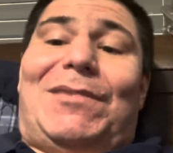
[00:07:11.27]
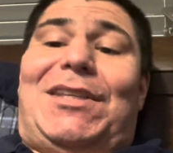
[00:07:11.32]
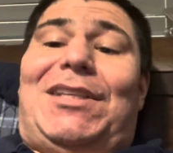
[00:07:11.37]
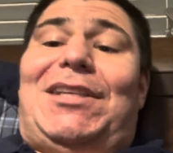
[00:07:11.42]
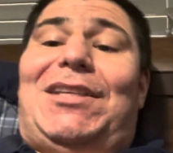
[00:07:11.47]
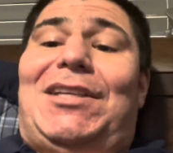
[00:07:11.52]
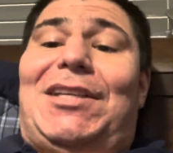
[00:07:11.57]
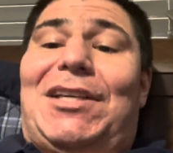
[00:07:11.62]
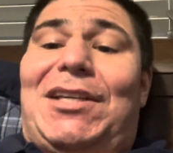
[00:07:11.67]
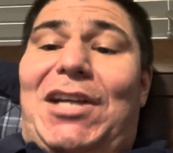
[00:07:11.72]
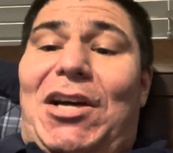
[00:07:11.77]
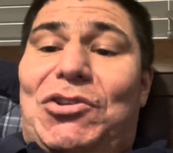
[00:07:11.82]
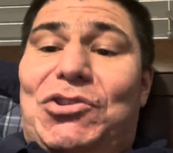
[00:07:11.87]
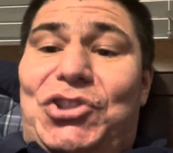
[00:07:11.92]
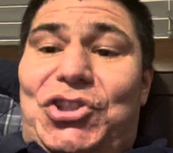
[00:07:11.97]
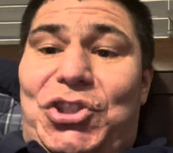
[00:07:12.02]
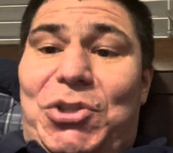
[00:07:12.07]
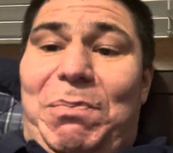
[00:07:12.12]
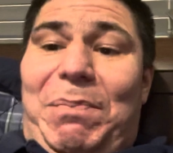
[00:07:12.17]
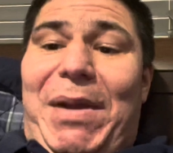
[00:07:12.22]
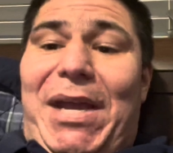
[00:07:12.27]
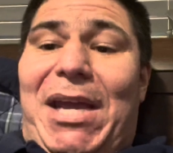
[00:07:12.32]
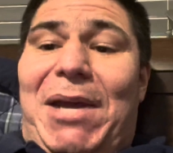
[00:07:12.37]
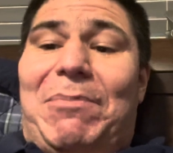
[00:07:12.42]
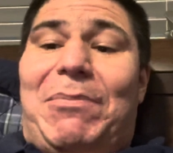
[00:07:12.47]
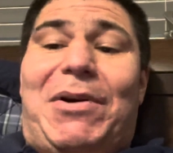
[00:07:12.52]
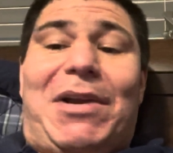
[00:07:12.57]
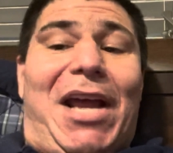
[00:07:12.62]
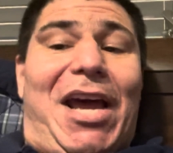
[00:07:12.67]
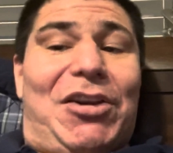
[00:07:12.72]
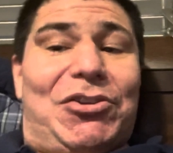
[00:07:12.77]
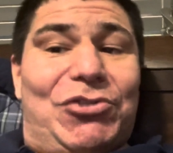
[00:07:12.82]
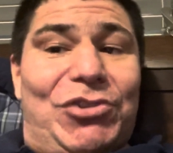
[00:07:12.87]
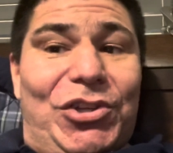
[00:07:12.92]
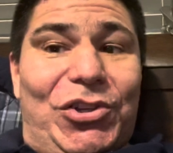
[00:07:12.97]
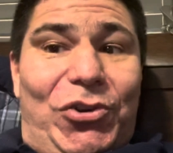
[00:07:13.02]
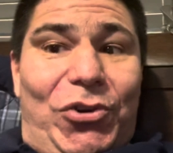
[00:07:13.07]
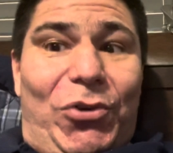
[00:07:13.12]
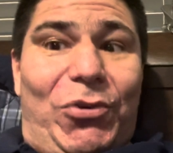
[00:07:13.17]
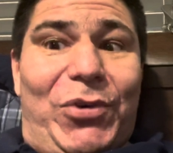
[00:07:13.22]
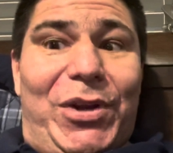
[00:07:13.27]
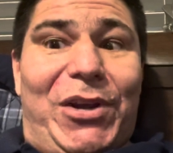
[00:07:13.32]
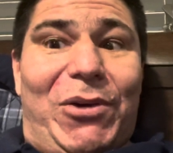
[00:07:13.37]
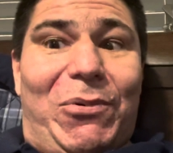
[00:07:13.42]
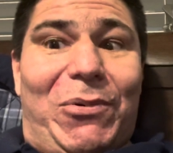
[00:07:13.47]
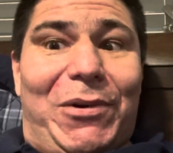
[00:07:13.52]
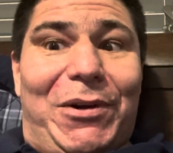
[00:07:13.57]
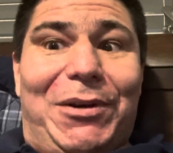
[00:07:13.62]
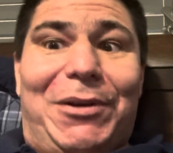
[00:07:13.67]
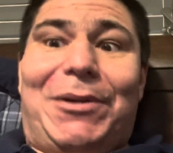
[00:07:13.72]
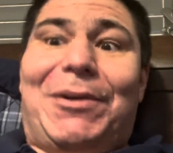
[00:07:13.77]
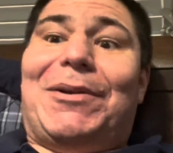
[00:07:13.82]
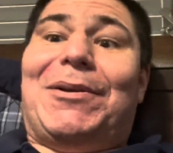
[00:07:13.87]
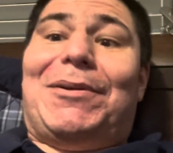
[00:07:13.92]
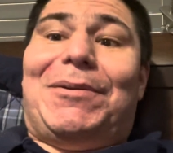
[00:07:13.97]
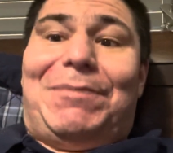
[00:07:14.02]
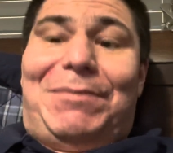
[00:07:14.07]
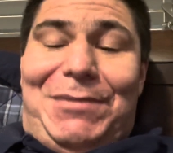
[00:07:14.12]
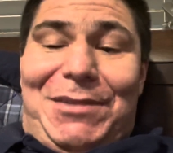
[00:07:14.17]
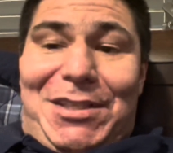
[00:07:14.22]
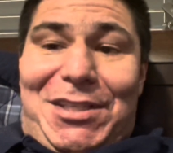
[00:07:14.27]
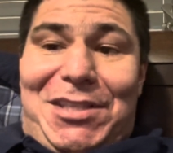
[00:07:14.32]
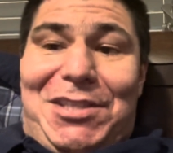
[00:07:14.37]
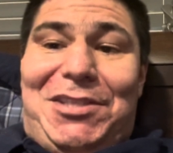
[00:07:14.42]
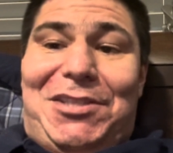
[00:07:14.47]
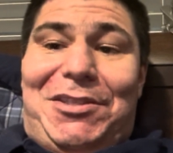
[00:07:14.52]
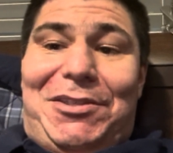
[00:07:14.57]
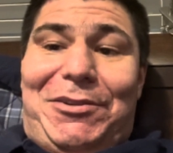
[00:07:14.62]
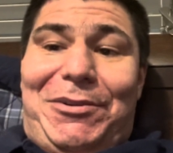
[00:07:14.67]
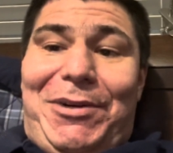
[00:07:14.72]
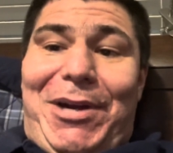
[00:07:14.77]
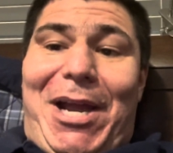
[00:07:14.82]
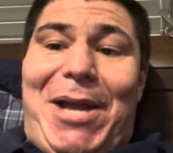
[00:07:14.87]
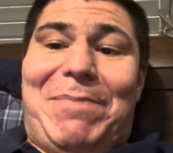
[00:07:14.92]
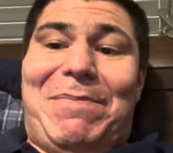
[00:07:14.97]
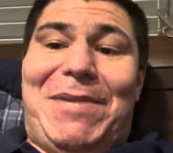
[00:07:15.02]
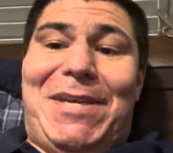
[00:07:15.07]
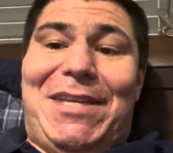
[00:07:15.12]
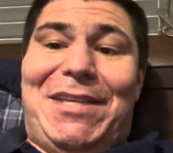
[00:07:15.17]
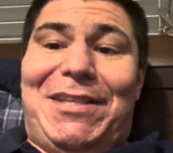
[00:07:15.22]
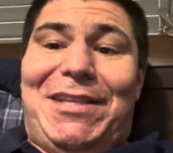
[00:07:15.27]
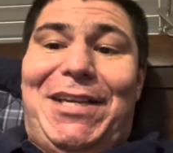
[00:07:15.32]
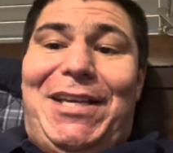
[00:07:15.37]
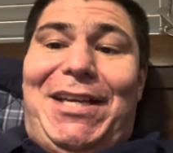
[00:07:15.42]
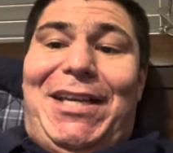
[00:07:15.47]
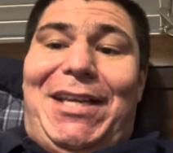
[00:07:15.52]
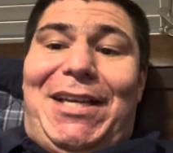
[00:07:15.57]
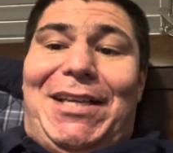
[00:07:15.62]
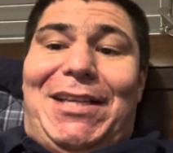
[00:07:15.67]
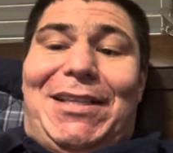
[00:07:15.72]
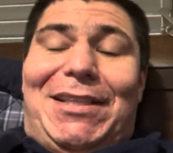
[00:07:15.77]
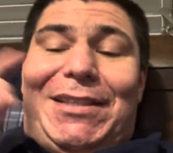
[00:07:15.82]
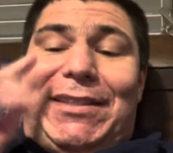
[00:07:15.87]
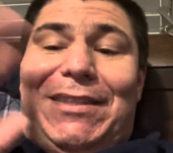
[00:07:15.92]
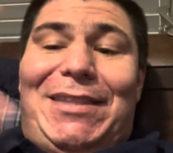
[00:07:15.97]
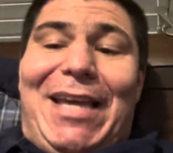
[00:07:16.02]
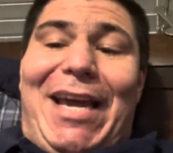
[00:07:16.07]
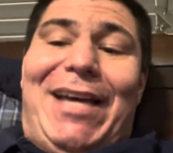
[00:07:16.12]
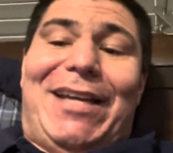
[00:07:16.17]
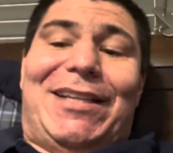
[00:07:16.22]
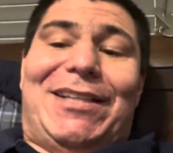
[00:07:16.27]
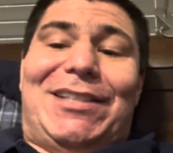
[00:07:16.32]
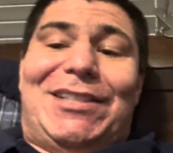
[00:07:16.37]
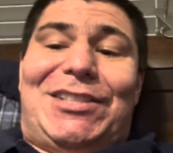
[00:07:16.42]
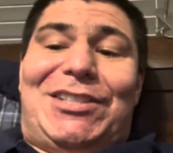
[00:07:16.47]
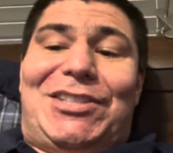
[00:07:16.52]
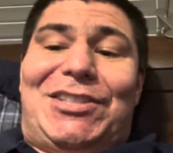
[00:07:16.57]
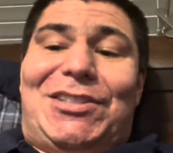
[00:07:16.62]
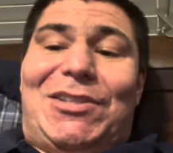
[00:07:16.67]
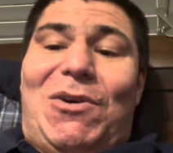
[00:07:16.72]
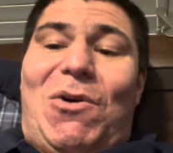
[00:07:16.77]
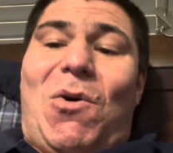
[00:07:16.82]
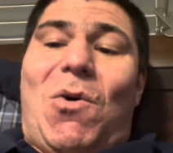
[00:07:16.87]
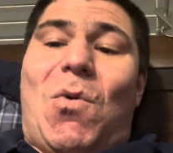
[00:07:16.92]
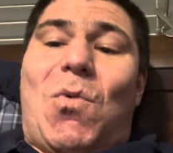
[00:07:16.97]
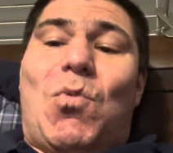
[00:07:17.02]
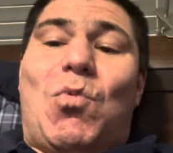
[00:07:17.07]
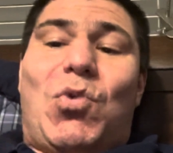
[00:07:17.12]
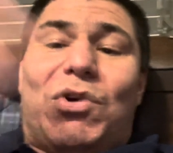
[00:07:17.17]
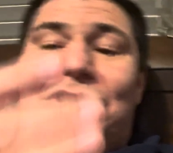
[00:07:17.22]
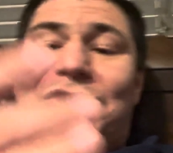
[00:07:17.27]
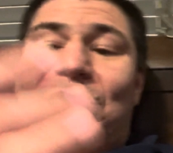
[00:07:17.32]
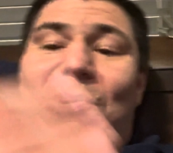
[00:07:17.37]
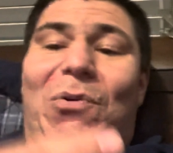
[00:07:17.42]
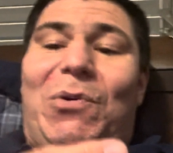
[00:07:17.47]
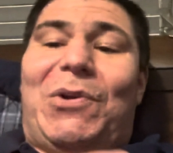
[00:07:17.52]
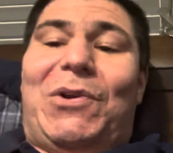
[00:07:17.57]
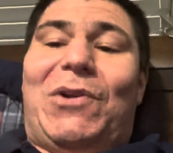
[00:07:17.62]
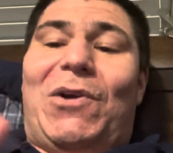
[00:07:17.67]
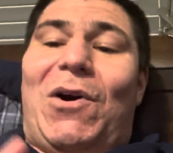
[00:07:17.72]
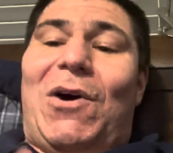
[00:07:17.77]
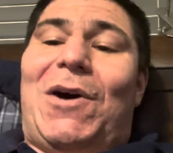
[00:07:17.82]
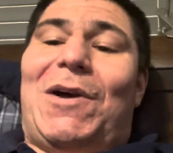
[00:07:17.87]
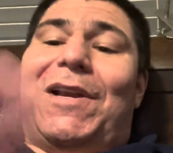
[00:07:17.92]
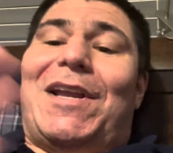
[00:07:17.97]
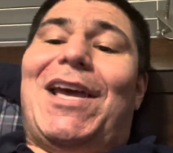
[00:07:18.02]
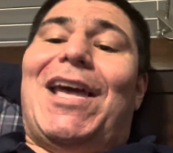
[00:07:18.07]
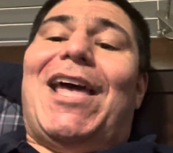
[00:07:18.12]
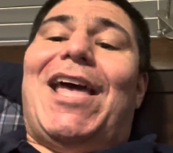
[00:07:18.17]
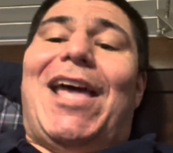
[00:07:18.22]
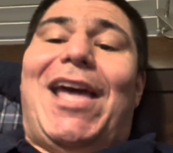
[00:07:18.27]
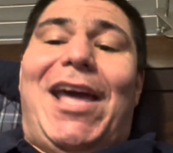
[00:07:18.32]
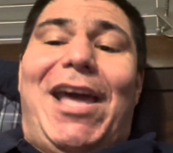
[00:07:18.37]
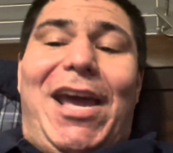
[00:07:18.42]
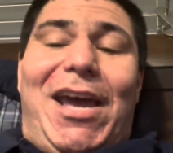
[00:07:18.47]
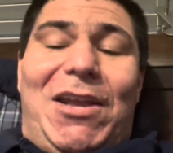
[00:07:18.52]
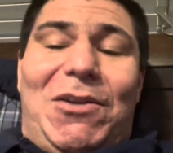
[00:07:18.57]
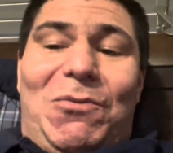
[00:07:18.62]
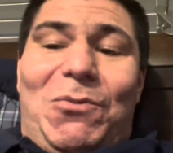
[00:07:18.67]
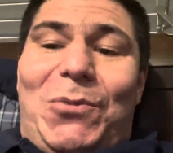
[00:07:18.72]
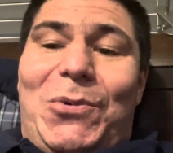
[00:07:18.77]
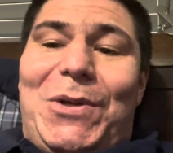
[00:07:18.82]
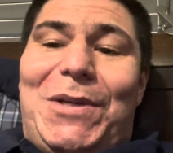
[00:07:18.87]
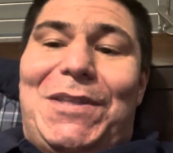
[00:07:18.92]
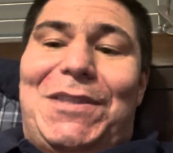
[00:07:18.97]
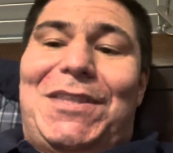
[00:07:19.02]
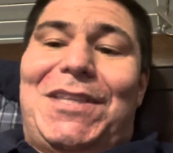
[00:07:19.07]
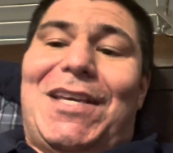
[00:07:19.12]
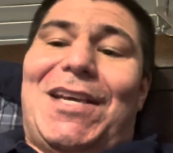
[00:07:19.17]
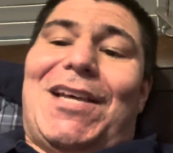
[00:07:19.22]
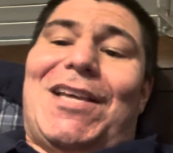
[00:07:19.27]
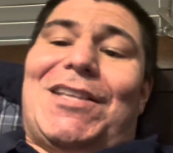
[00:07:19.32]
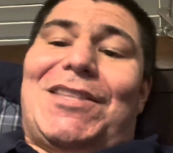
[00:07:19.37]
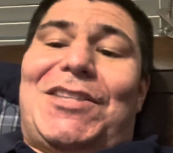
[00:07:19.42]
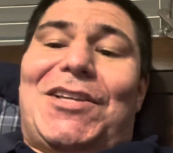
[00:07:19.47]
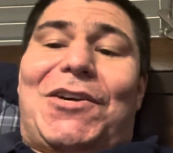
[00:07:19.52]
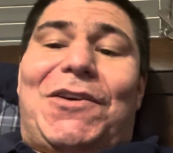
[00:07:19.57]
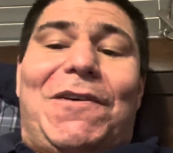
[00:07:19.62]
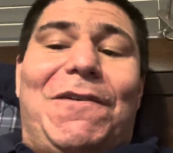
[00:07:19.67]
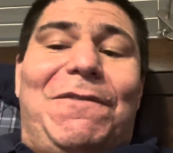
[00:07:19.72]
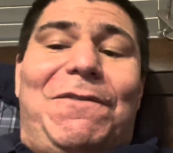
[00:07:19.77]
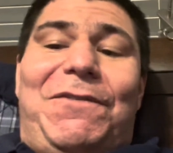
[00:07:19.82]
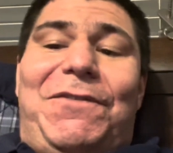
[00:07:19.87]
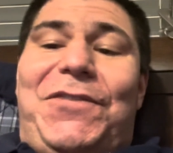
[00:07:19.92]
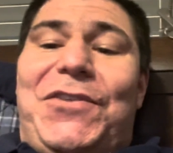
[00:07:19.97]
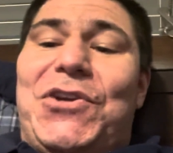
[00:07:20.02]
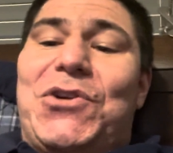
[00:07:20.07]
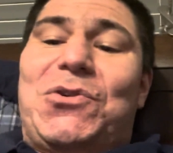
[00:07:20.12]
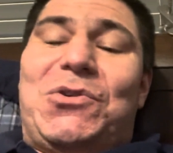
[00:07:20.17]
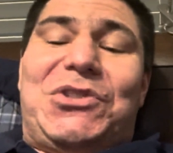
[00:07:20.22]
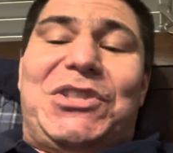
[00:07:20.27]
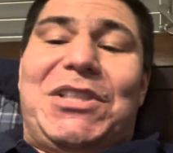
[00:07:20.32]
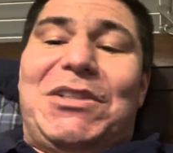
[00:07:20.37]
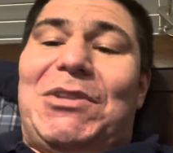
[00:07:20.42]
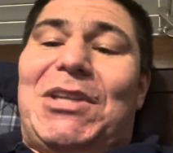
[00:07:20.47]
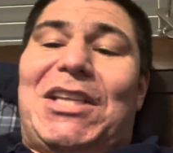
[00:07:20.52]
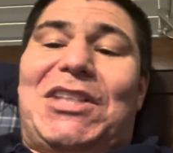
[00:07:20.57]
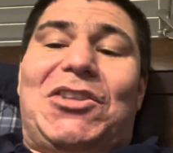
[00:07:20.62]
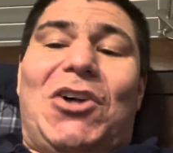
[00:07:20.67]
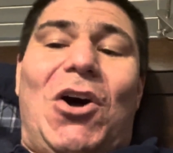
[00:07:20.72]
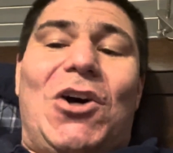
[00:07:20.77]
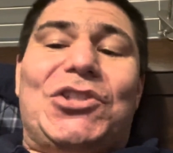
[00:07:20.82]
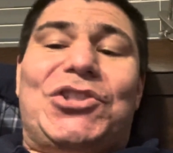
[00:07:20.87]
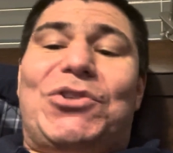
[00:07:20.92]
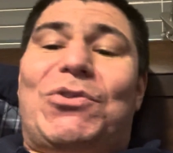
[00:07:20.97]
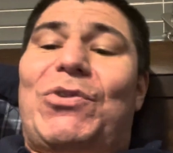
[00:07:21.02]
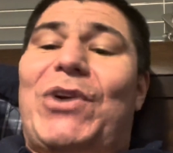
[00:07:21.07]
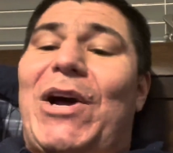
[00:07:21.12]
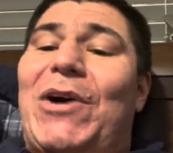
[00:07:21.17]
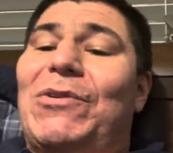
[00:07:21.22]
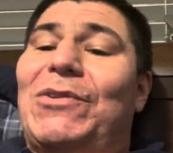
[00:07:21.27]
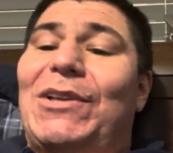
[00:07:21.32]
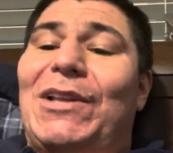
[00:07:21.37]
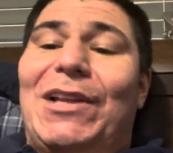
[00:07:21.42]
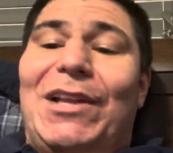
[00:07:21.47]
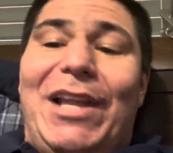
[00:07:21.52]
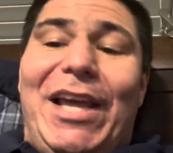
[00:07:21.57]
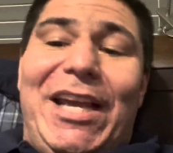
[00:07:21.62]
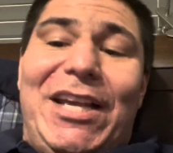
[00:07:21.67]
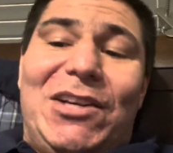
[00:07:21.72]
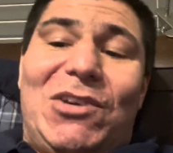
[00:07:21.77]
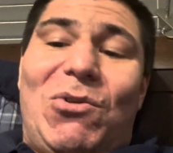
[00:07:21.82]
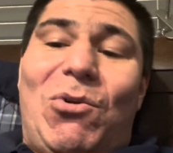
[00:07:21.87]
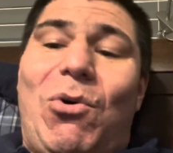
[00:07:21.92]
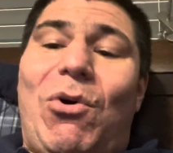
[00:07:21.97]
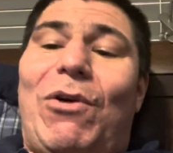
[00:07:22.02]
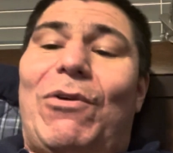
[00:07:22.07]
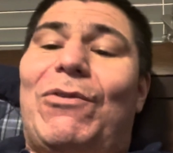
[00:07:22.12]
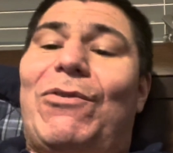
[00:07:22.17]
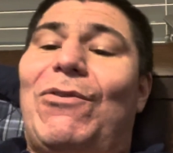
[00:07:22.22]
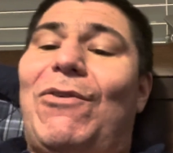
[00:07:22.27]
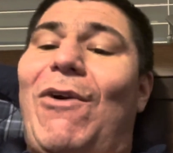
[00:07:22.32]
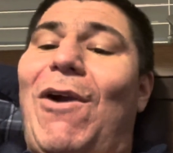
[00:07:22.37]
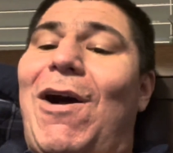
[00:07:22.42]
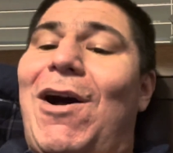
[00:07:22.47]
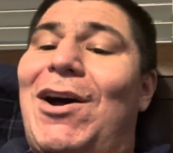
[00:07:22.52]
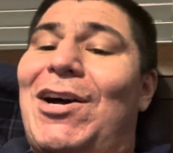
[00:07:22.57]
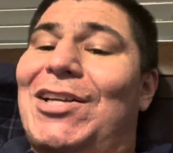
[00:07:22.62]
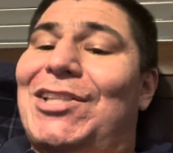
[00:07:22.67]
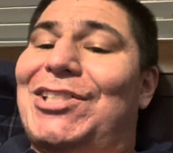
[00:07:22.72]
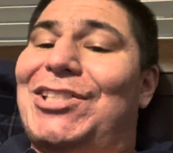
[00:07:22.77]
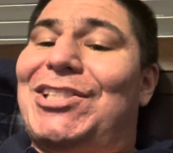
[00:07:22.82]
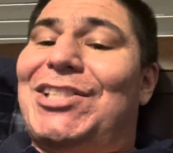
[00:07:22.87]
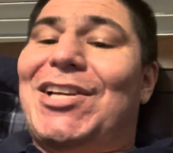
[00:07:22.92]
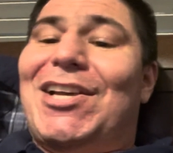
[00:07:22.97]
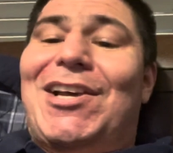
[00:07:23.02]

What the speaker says: He announced Japan, but actually Korea won. I mean, that is what's going on. And with the confusion, they toss around Laincourt Rocks,